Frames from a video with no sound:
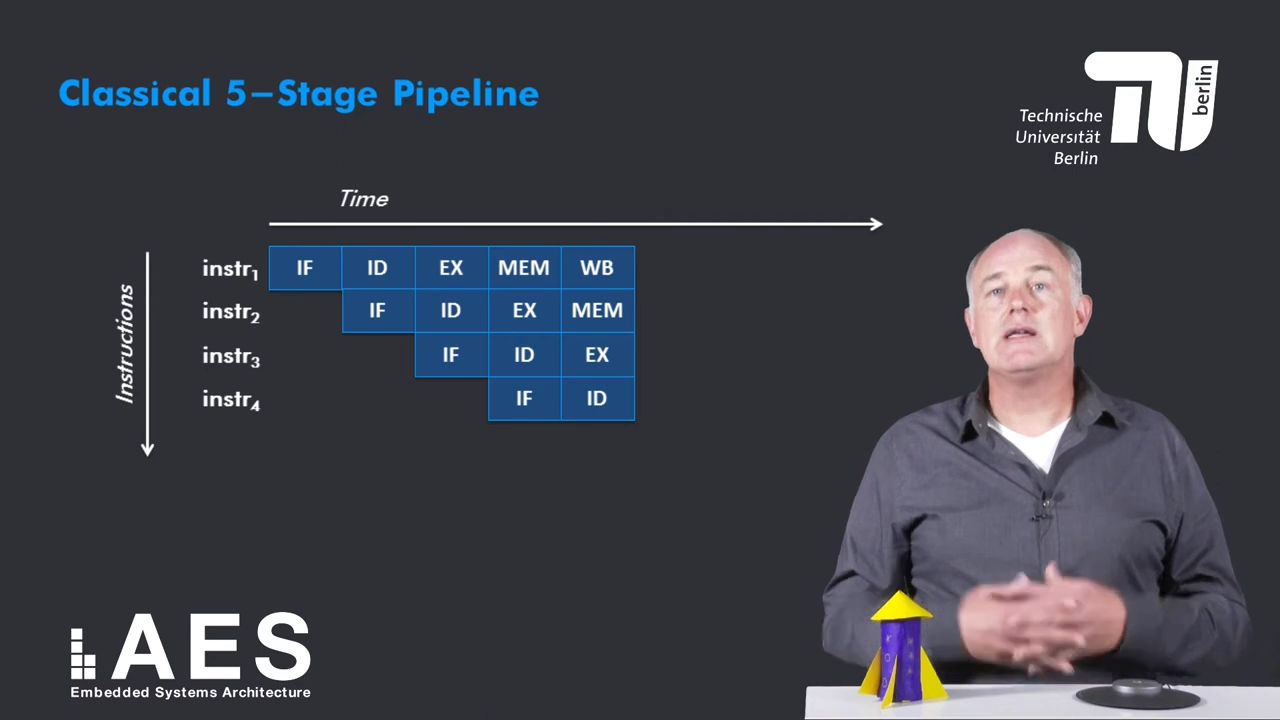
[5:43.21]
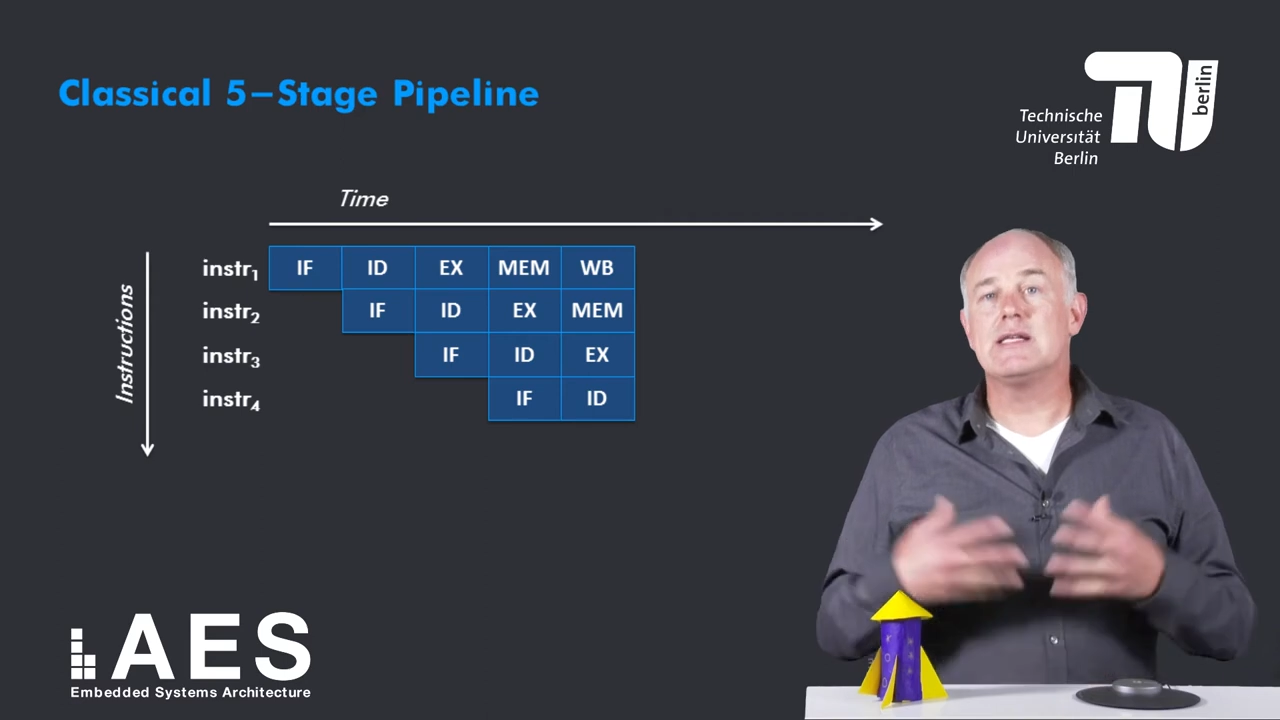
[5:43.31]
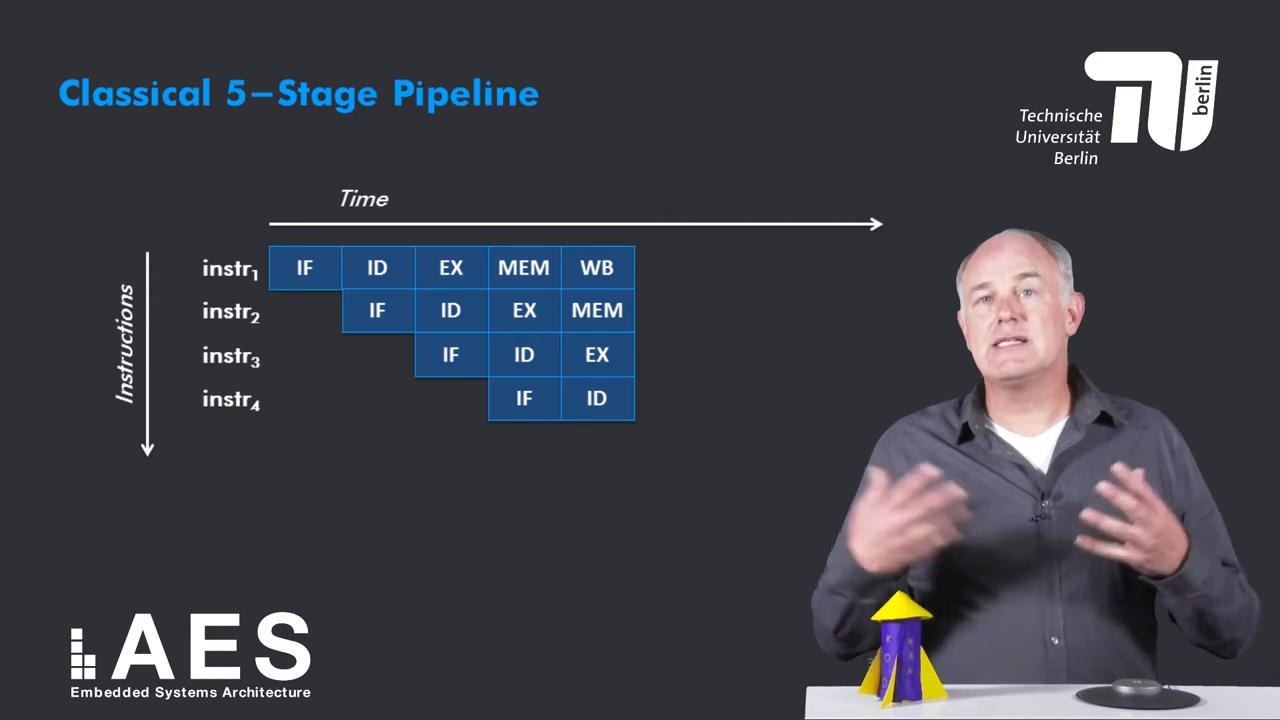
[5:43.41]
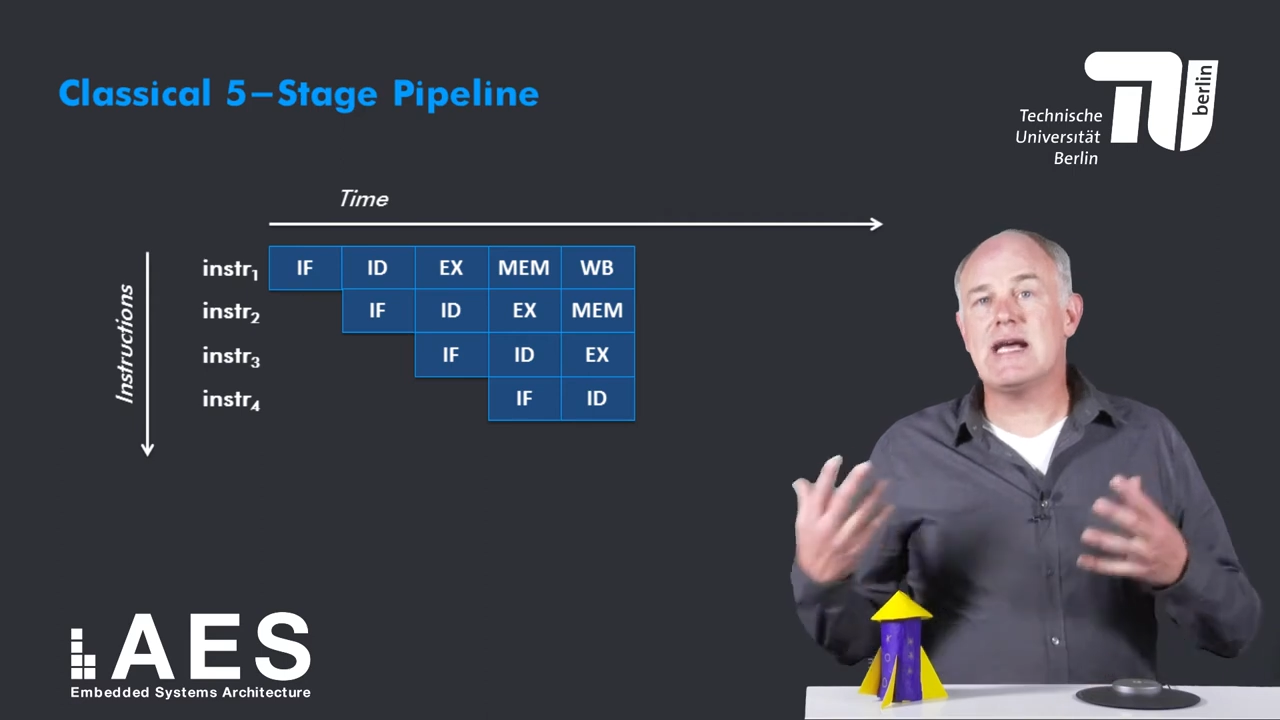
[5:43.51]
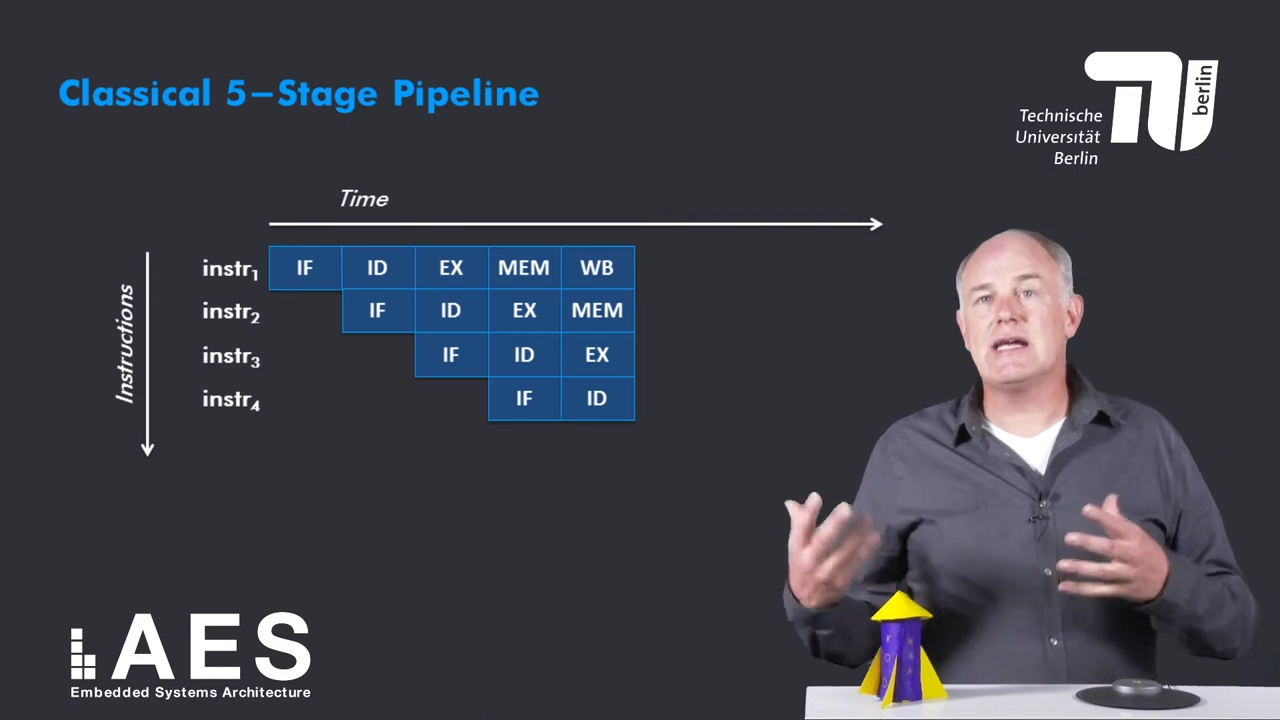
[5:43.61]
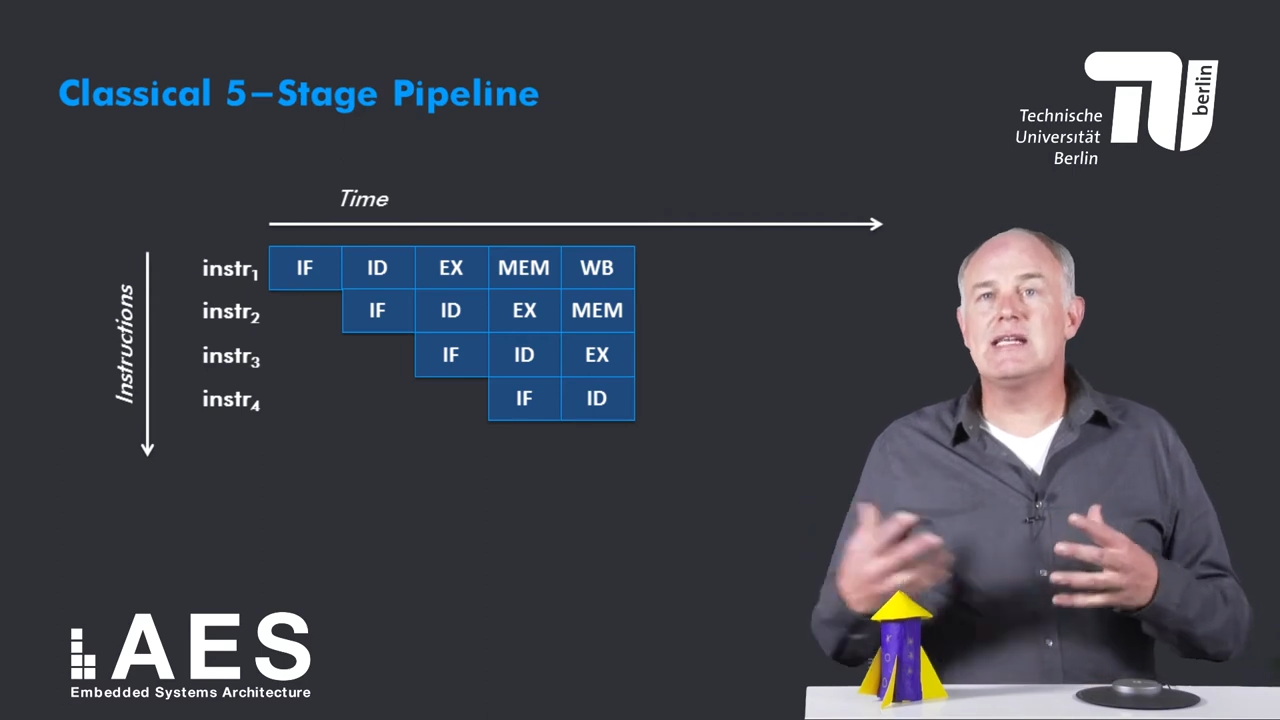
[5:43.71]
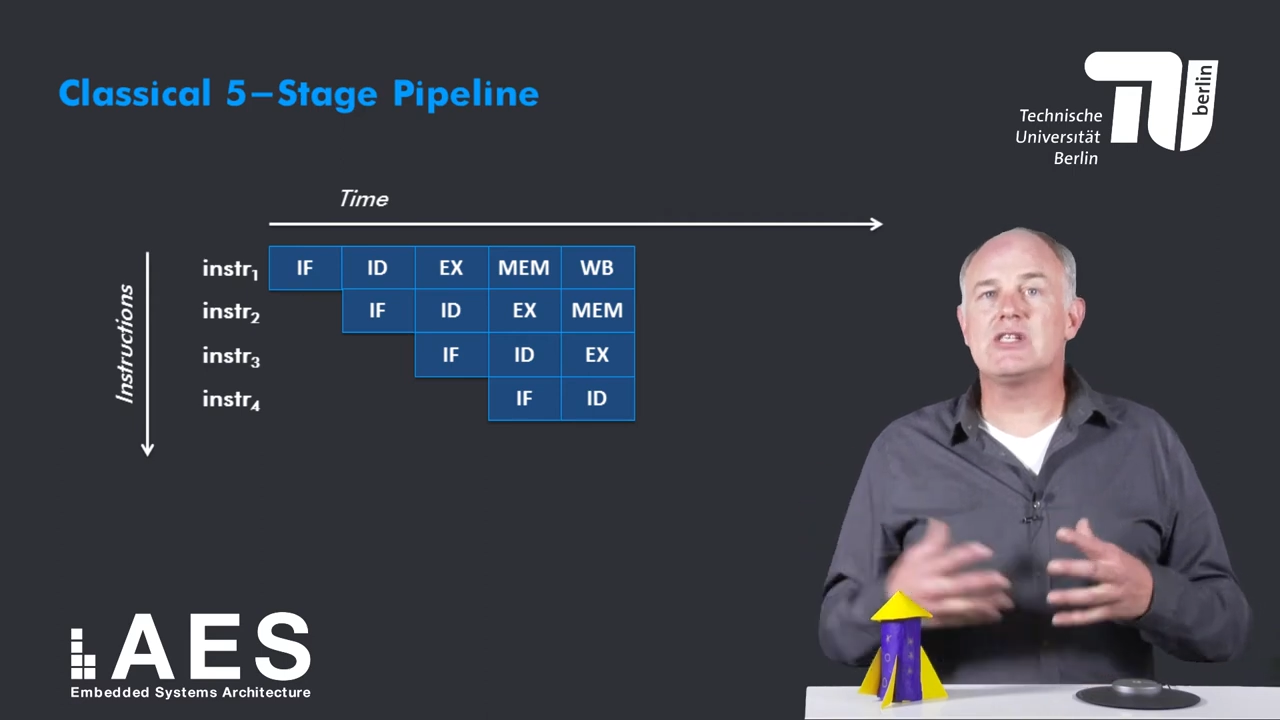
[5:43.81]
The second